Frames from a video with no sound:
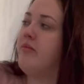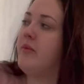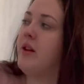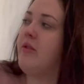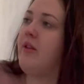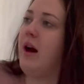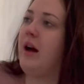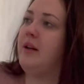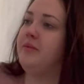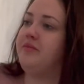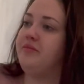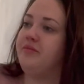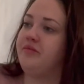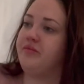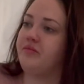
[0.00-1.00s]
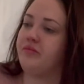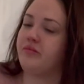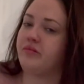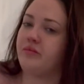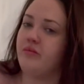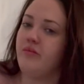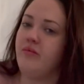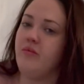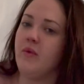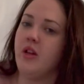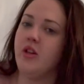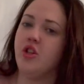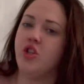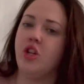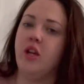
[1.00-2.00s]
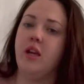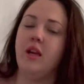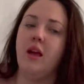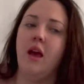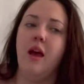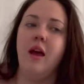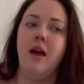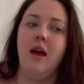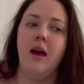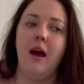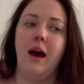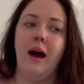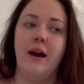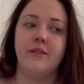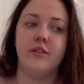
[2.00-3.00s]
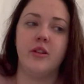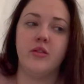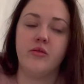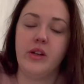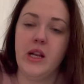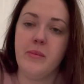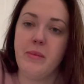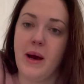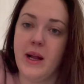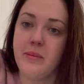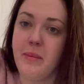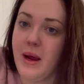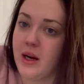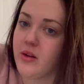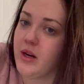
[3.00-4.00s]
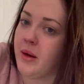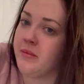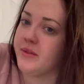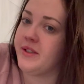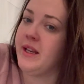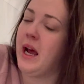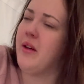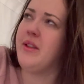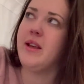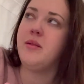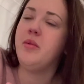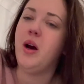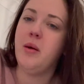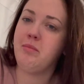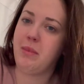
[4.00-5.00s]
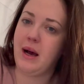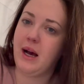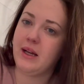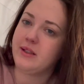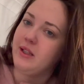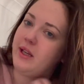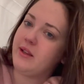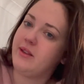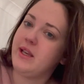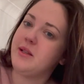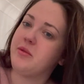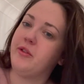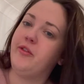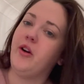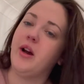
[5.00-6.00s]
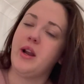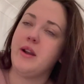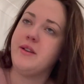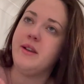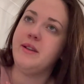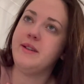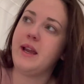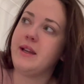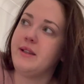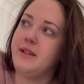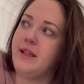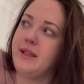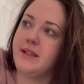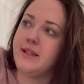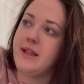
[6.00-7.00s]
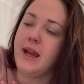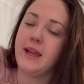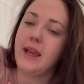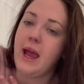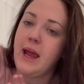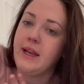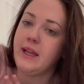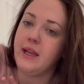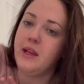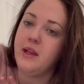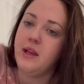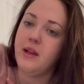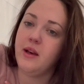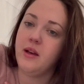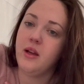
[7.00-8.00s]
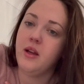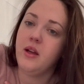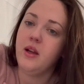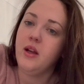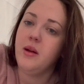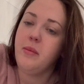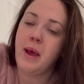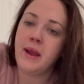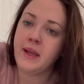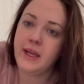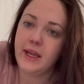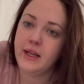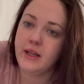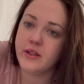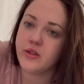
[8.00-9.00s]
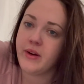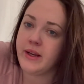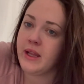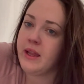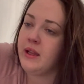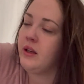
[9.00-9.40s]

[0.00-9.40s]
that she had really bad back cramps. Now these weren't bad, like these were fine. I didn't need to take any painkillers or anything